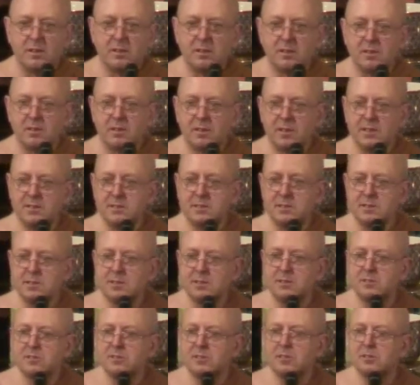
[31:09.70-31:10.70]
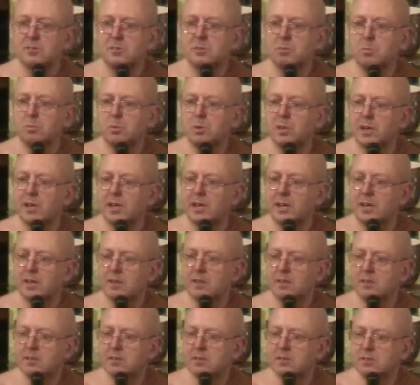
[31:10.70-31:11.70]
This is just
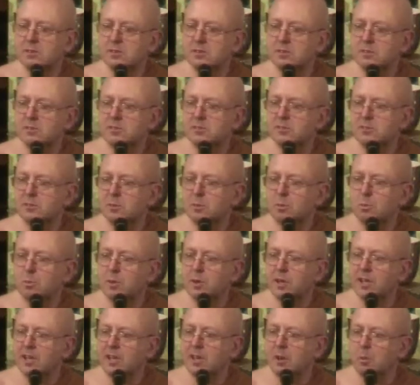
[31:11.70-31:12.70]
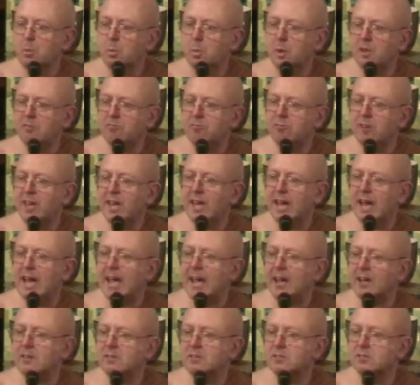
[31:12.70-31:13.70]
just the way we
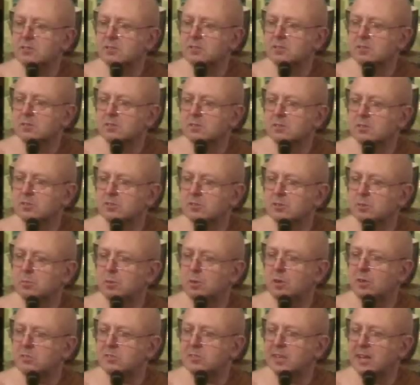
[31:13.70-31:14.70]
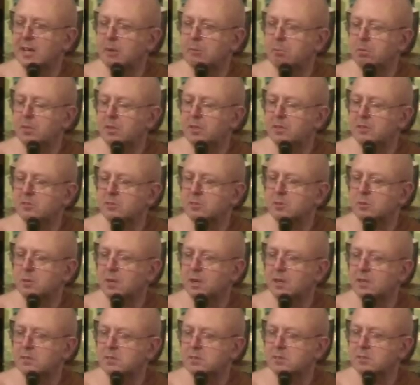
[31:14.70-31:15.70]
react to what's happening to
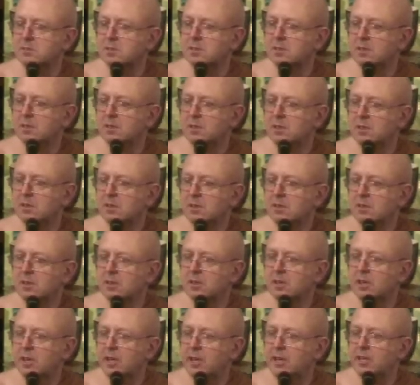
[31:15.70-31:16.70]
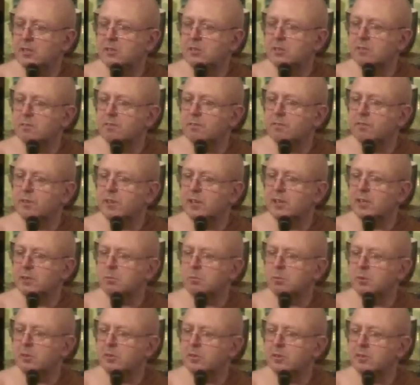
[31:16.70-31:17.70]
us can interfere
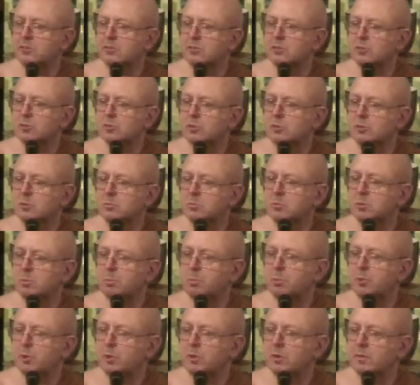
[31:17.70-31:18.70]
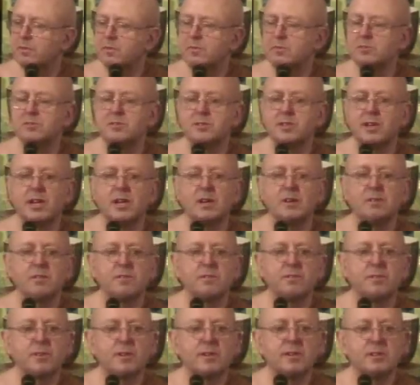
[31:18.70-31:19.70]
with this normal, beautiful state of
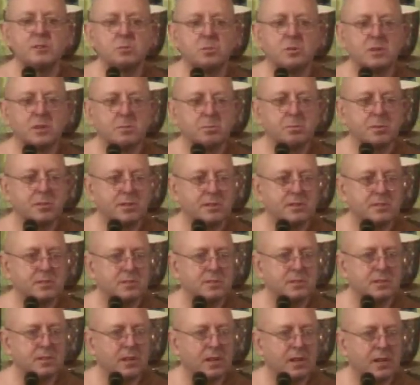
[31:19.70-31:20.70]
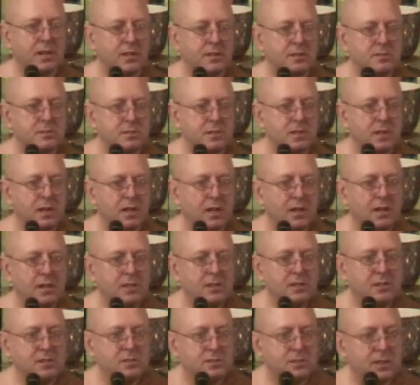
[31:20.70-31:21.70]
affairs when a person dies.
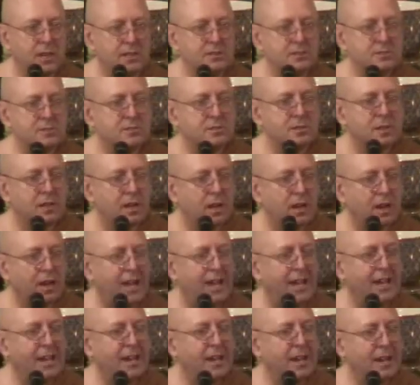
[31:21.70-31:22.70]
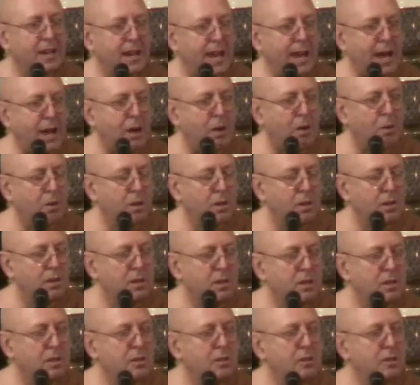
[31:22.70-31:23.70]
Just like now.
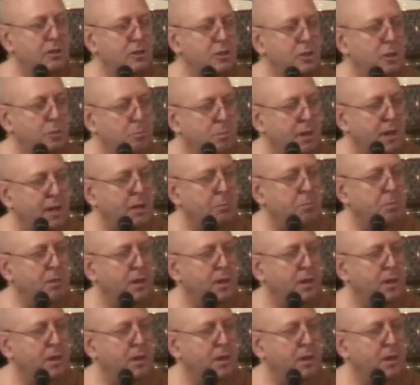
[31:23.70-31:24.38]
You may be